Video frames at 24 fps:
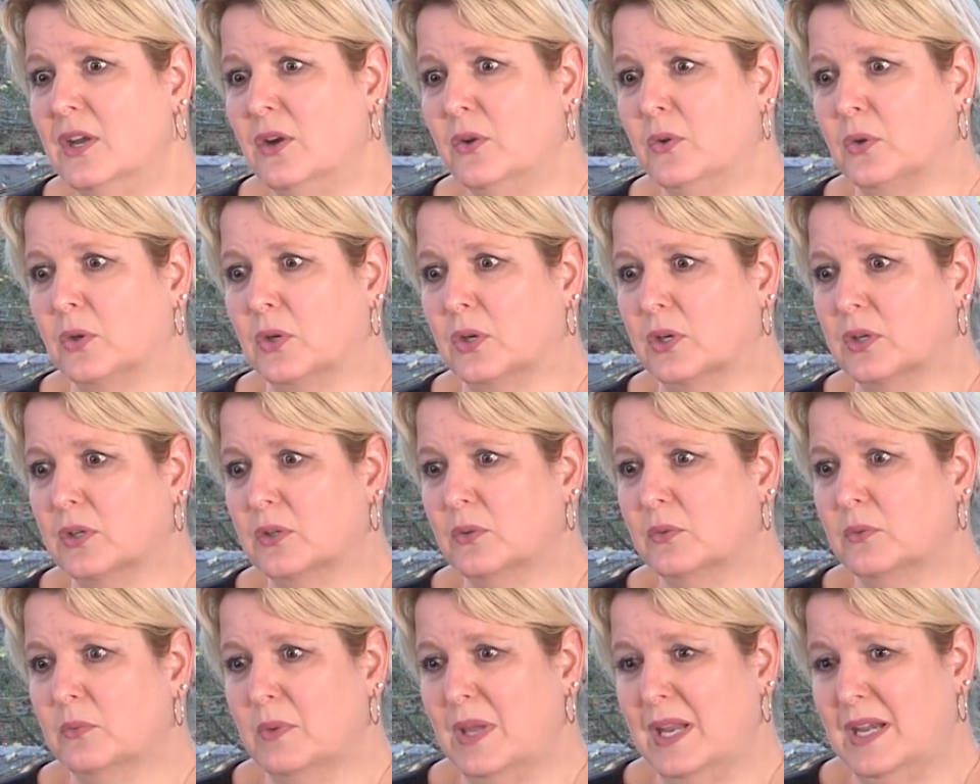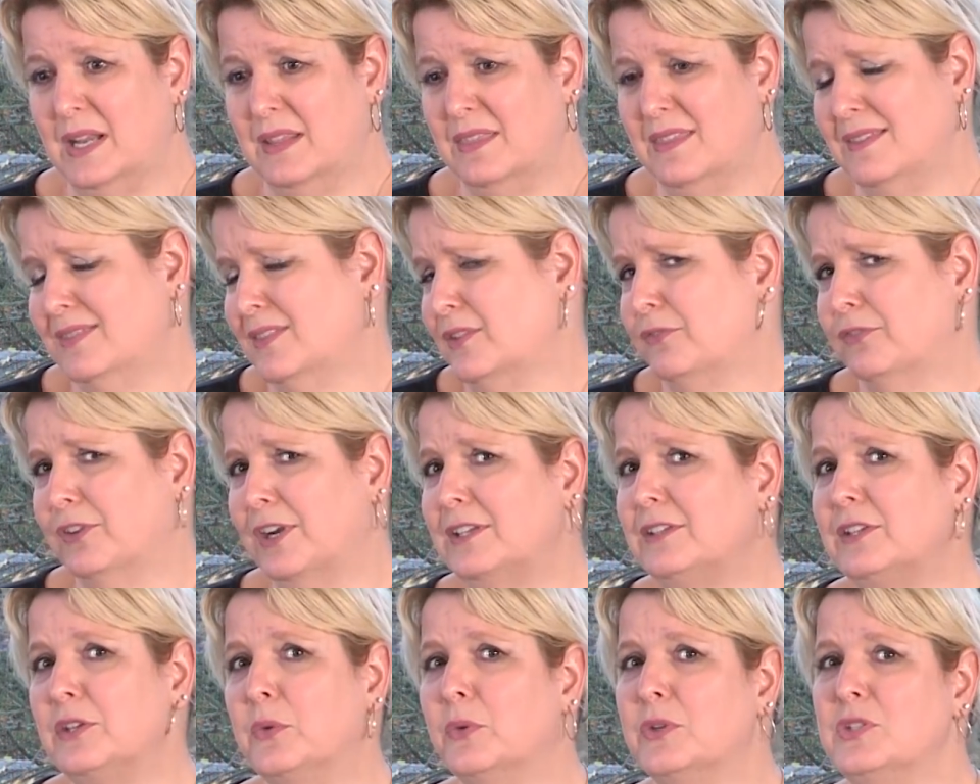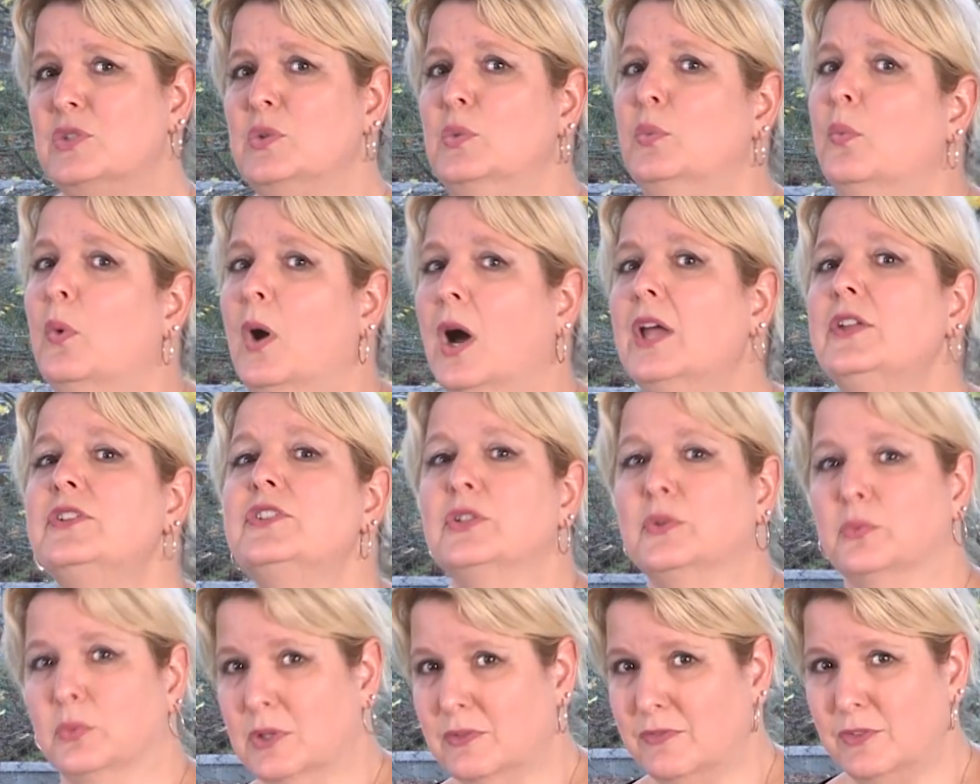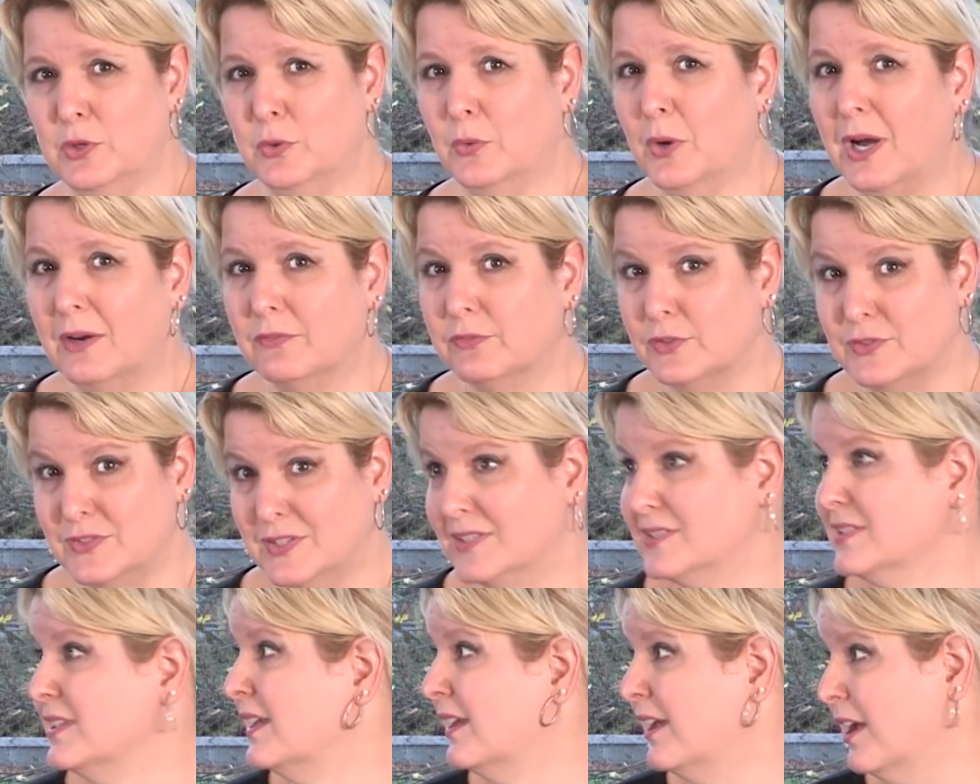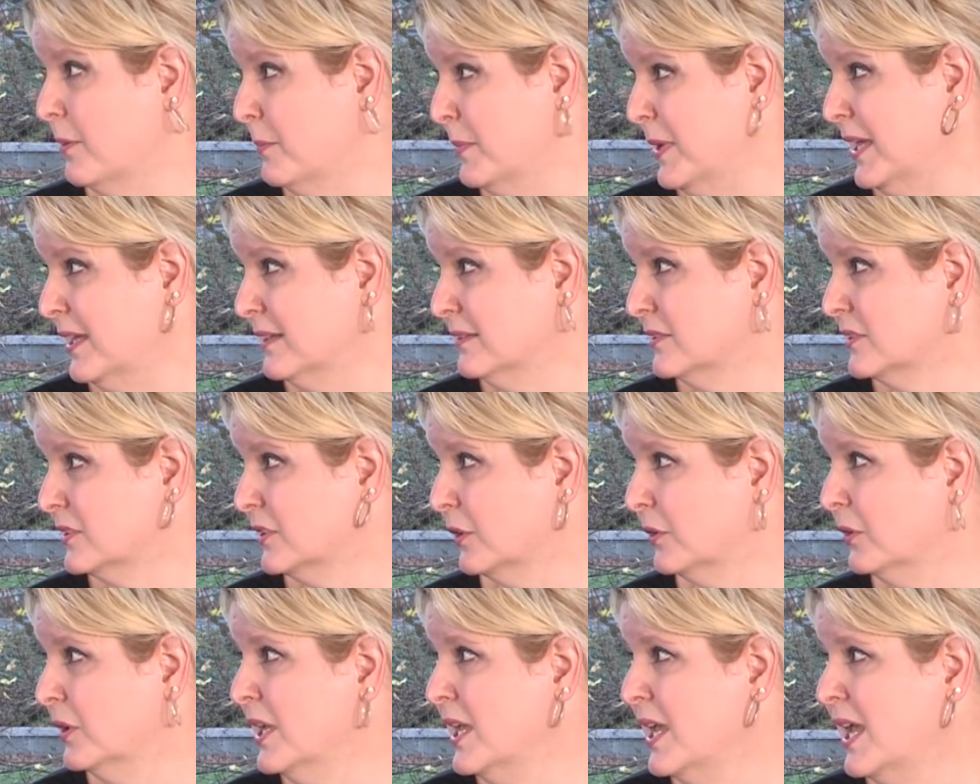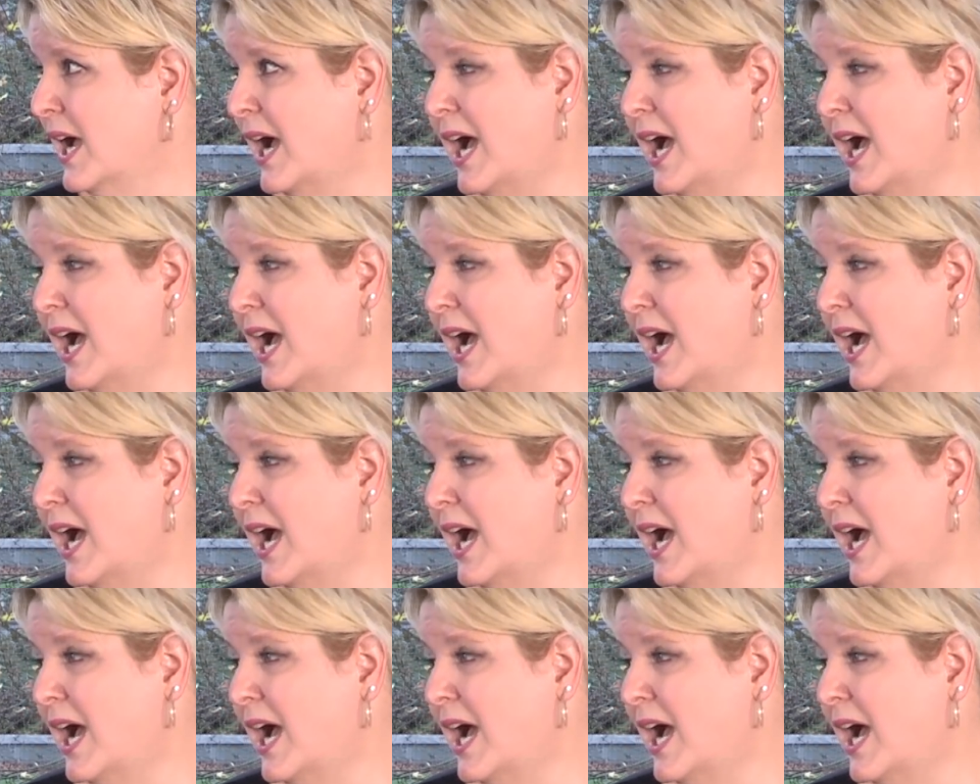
and I think they're frankly going to want to review offers as they come in. So yeah.